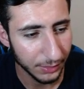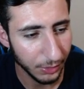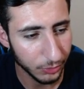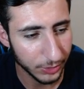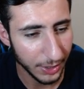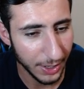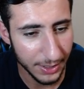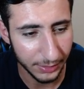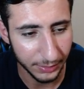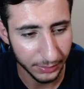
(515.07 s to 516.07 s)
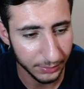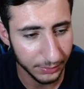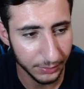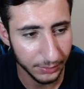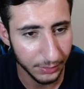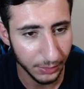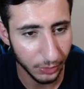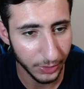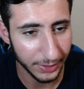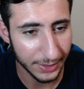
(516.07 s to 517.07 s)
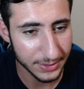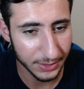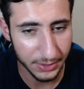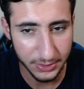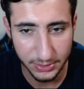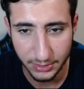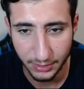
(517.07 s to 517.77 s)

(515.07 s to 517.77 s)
Okay, against us.